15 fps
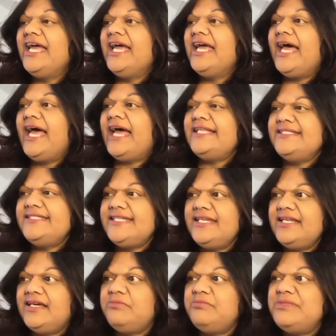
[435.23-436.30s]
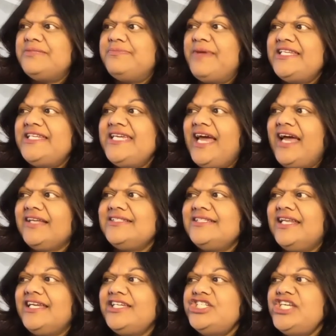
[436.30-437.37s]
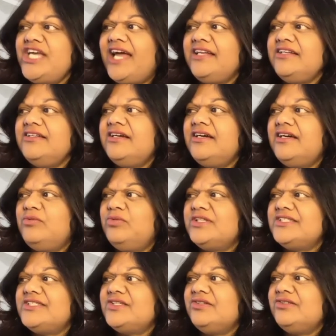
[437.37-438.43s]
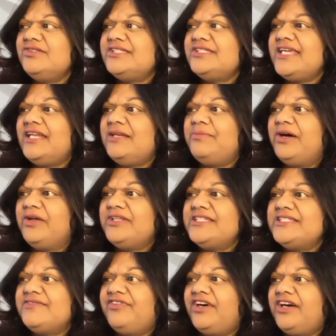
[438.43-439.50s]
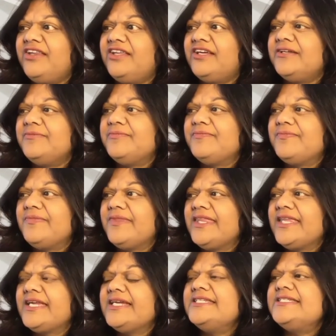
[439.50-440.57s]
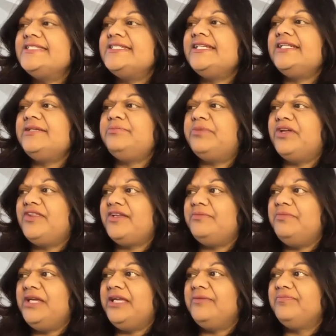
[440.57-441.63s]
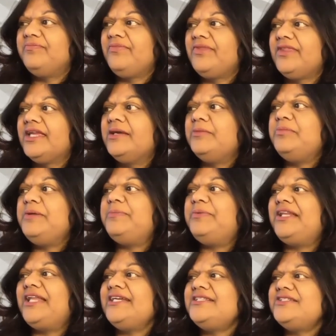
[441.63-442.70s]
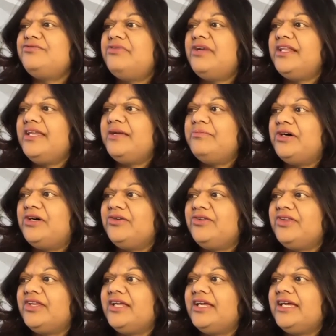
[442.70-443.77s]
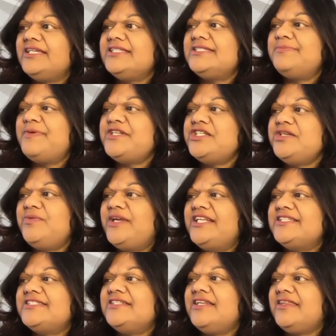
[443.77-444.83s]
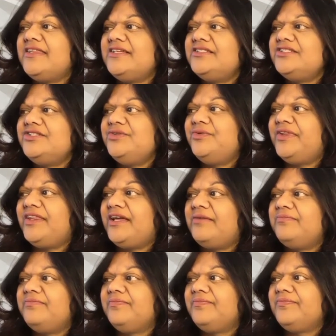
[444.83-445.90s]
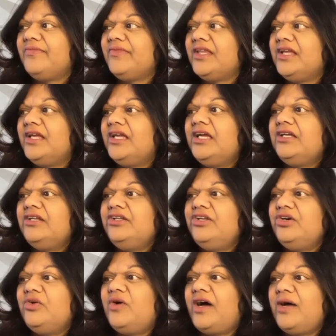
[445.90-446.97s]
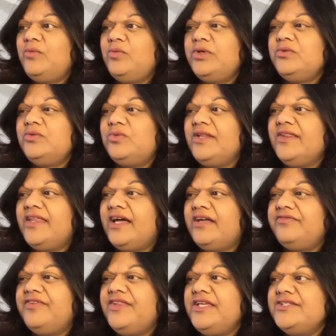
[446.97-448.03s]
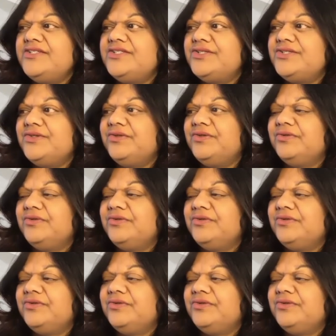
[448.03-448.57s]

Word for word: At dinner, Miss Betty acted like she hadn't heard what Solo said about his father. Still, it bothered me. People like to run their mouth, especially when it's nothing to do with them. No, I wouldn't want that for these two.